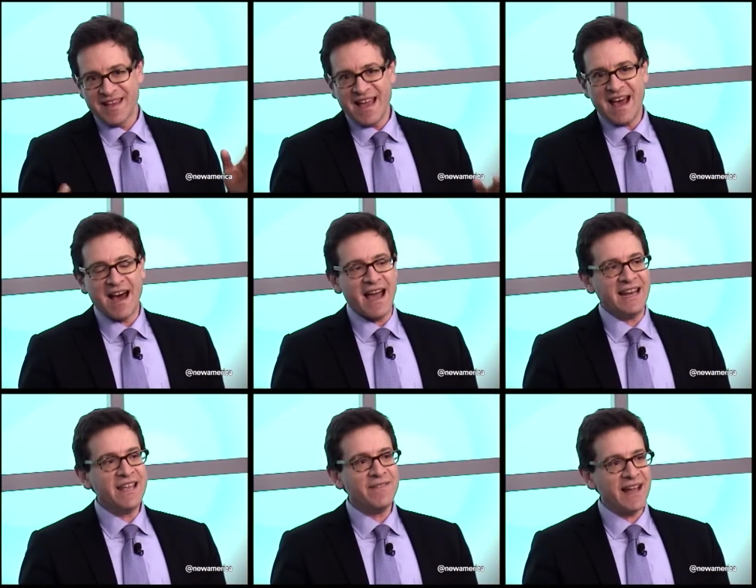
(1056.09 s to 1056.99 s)
And
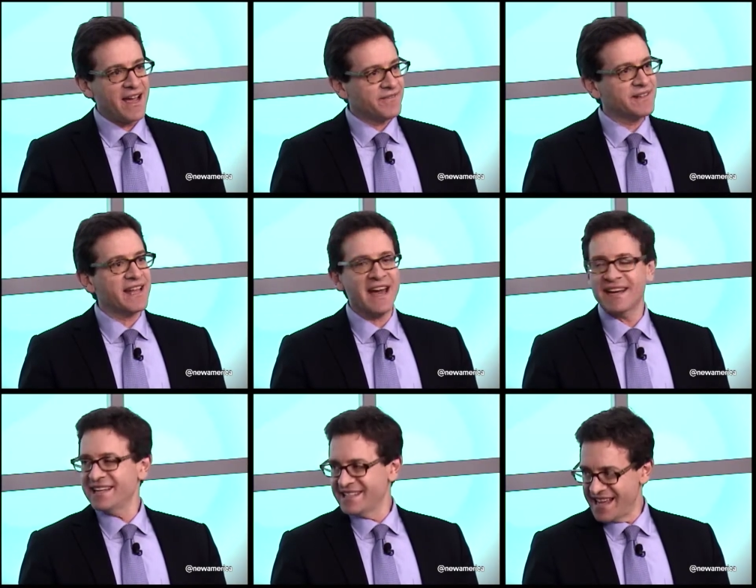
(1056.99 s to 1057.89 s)
even after
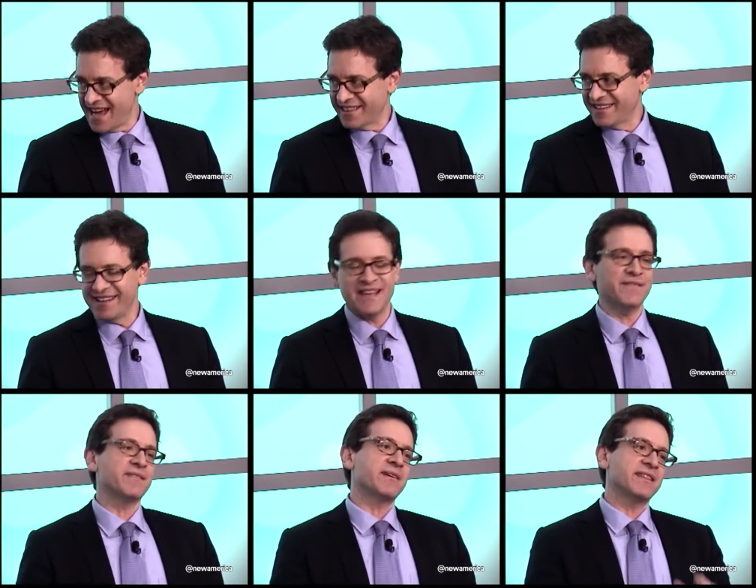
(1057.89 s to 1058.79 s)
Kennedy's death,
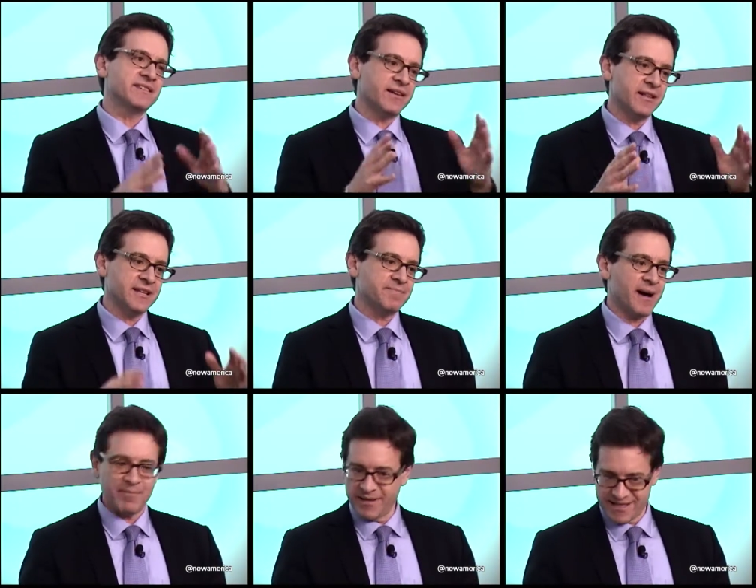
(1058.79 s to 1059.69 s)
even when there's all this
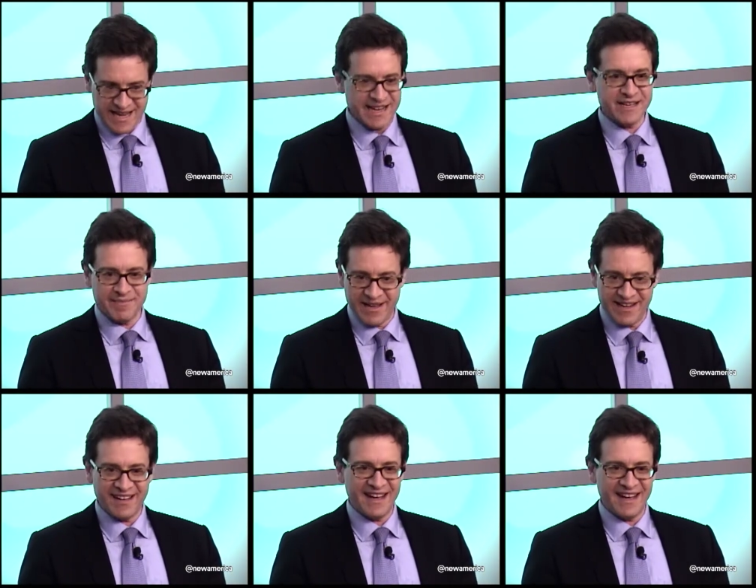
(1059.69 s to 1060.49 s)
public sentiment